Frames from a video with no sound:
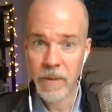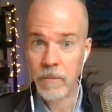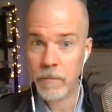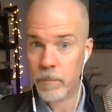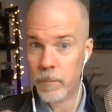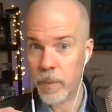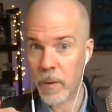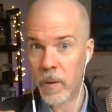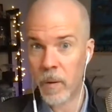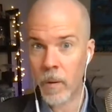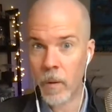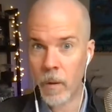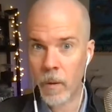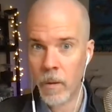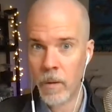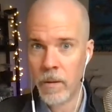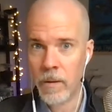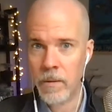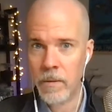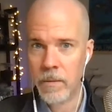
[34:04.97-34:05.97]

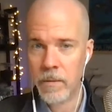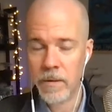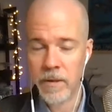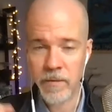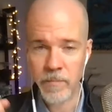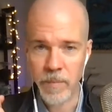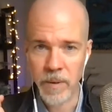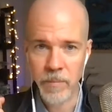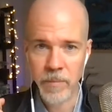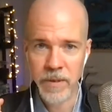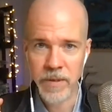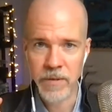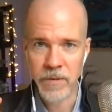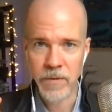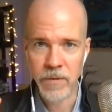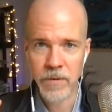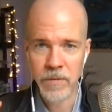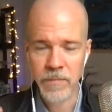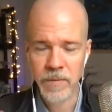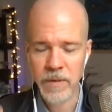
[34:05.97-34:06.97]
Paul, if memory
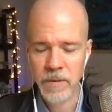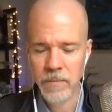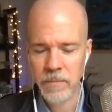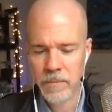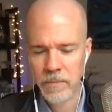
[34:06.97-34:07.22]
serves.